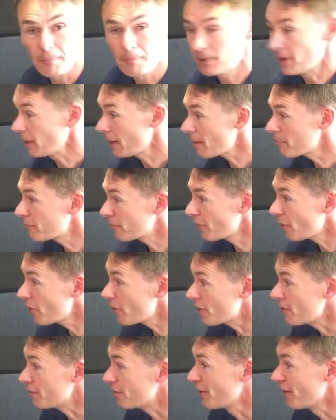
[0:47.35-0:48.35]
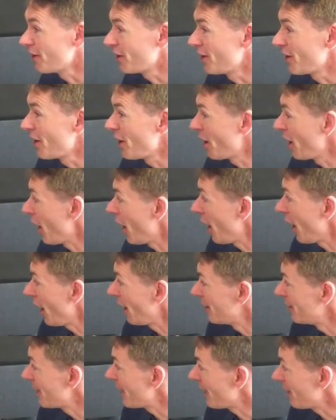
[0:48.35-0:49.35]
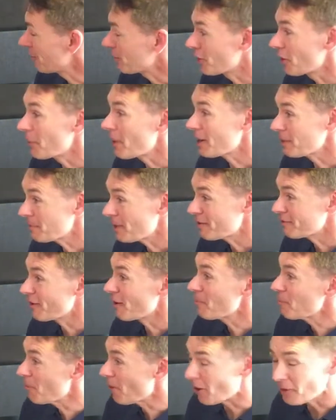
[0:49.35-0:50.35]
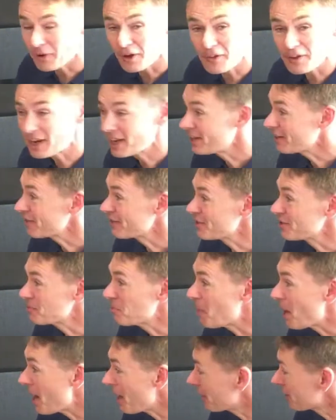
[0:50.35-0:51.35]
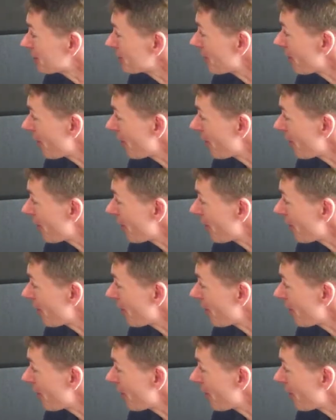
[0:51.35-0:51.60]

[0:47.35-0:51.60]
Beolab 5. Now, correct me if I'm wrong on any of the specs.